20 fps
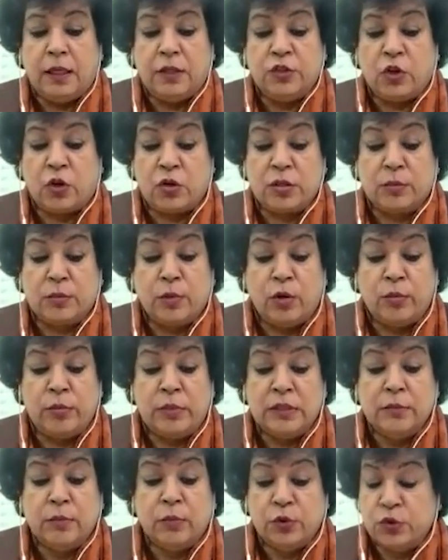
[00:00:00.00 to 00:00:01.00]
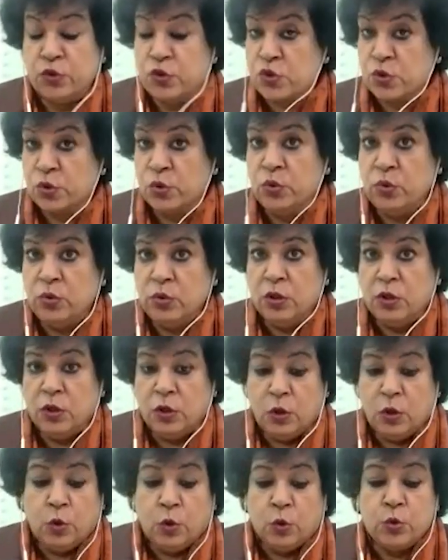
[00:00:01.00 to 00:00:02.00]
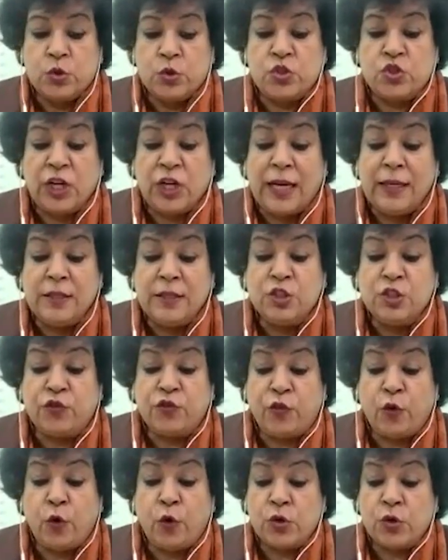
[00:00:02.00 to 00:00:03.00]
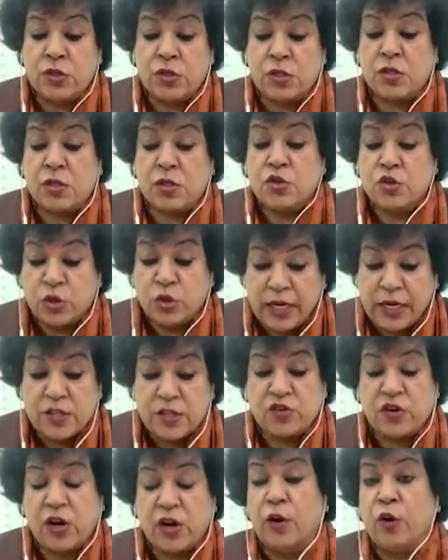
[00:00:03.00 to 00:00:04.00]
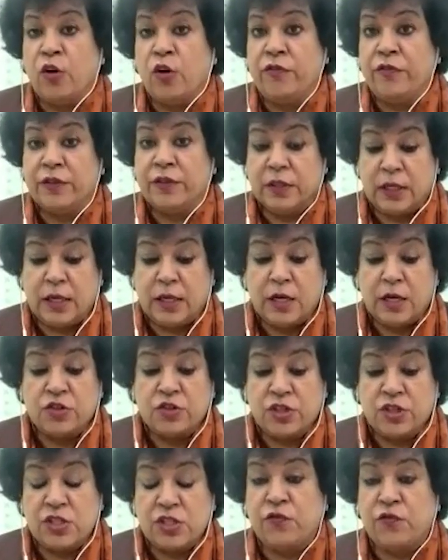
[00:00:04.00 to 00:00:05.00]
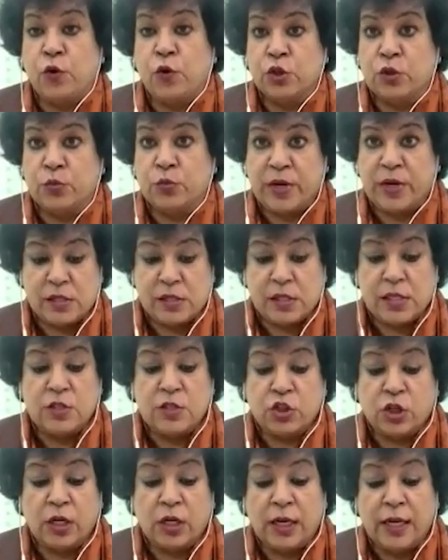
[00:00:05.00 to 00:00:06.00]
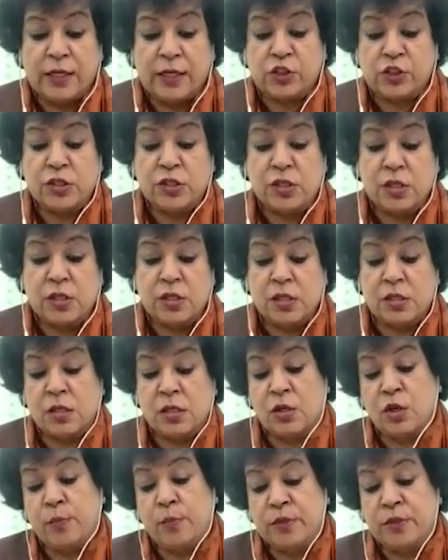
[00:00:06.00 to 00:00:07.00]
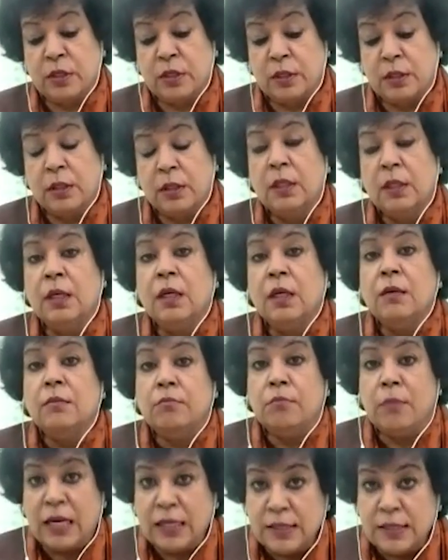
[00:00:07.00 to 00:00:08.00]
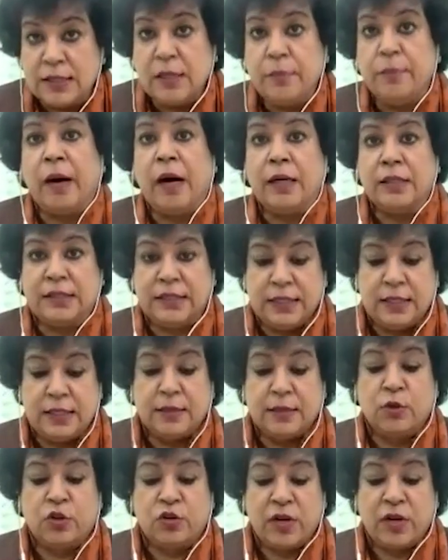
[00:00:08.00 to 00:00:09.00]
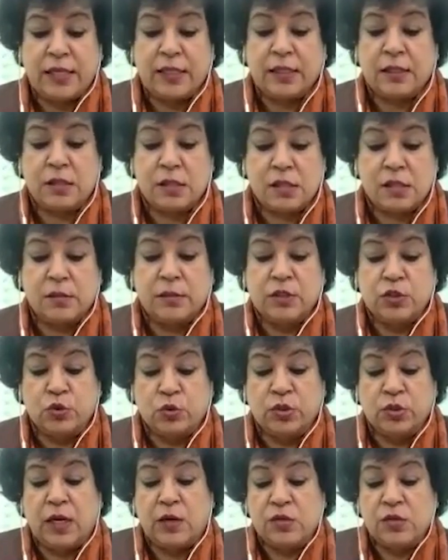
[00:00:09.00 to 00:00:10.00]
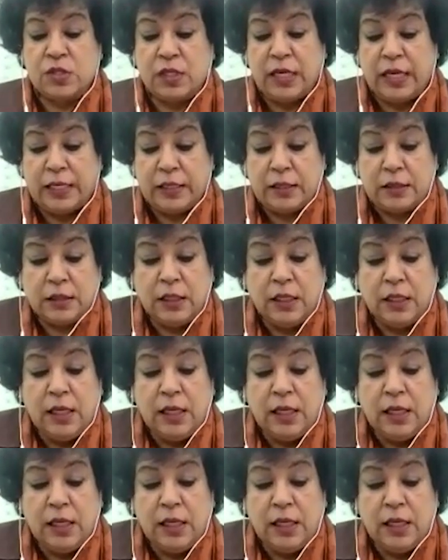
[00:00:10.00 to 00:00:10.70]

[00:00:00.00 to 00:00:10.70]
Dr. Mohammad Muizzu, whose challenge forced today's runoff in the country's fourth presidential election since it adopted a multi-party democratic system in 2008.